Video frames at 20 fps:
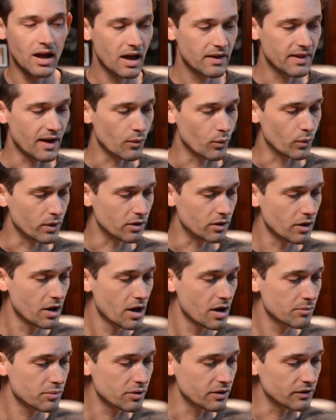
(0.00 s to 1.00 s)
that will
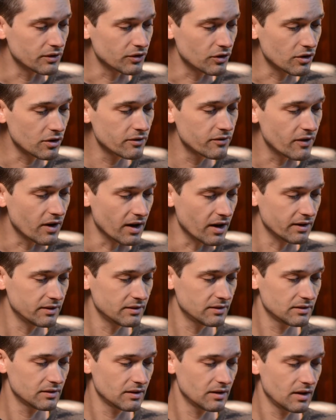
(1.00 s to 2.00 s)
preserve
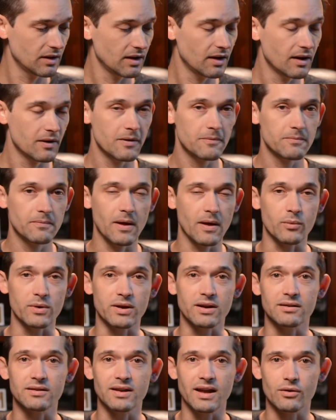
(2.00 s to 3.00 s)
us, that we
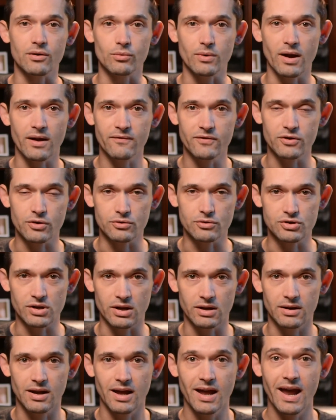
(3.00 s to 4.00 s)
can take refuge
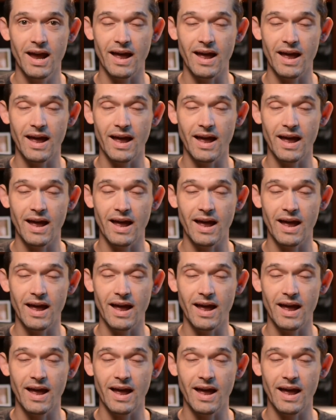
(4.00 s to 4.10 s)
in.